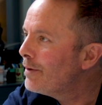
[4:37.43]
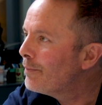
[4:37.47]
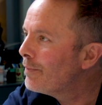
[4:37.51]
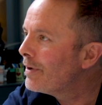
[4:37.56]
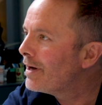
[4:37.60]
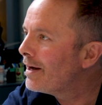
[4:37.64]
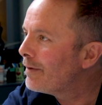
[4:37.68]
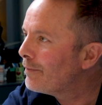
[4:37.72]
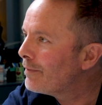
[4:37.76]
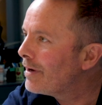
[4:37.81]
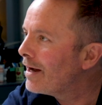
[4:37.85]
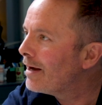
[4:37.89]

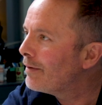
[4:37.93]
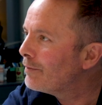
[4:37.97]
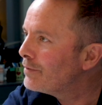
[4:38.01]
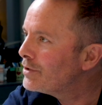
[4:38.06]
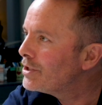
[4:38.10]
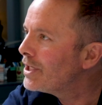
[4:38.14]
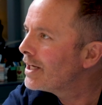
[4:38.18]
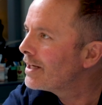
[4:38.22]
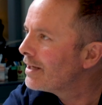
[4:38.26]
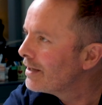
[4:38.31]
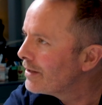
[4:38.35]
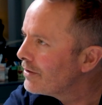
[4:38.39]
but I'm, I'm
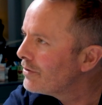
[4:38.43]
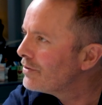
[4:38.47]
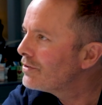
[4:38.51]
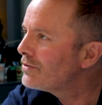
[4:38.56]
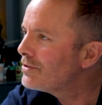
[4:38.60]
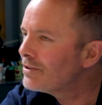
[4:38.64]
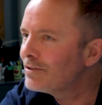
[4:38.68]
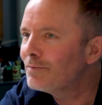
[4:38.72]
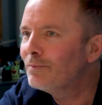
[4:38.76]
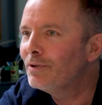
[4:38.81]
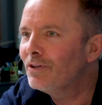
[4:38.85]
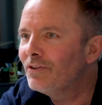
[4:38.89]
checking
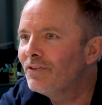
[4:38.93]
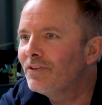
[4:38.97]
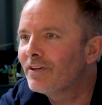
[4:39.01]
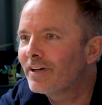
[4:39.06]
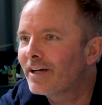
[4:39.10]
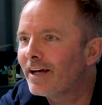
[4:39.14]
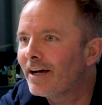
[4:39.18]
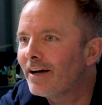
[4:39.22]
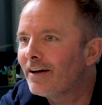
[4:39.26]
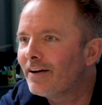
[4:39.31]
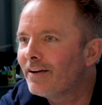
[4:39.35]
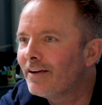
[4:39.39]
Chris's
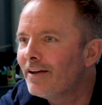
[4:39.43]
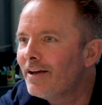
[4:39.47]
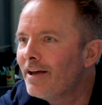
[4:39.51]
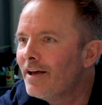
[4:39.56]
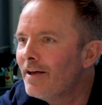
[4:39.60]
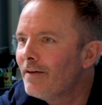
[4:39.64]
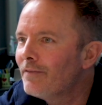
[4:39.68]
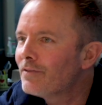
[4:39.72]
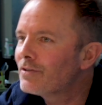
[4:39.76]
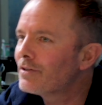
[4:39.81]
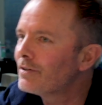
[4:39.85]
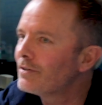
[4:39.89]
music out.
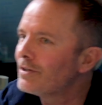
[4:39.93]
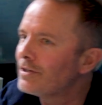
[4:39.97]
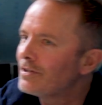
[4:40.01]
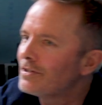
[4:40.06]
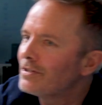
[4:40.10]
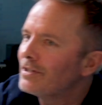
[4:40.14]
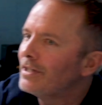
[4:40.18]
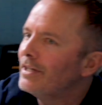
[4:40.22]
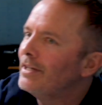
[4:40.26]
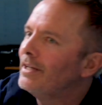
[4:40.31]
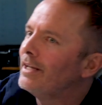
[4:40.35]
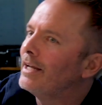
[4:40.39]
Wow. So to
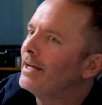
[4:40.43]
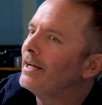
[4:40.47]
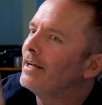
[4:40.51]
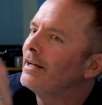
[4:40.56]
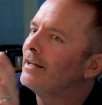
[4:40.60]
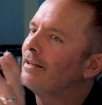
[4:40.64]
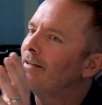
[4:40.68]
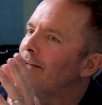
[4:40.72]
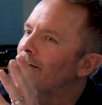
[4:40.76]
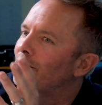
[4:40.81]
see like